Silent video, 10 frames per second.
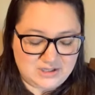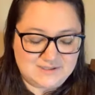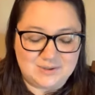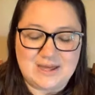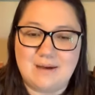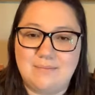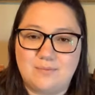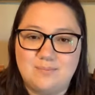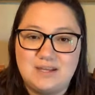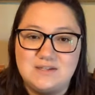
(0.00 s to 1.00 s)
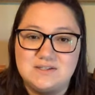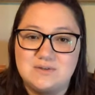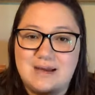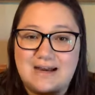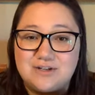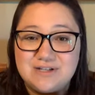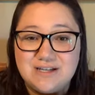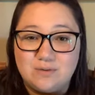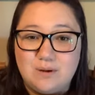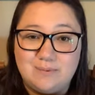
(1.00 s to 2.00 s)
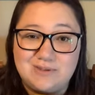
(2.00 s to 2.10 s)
So that means you actually get away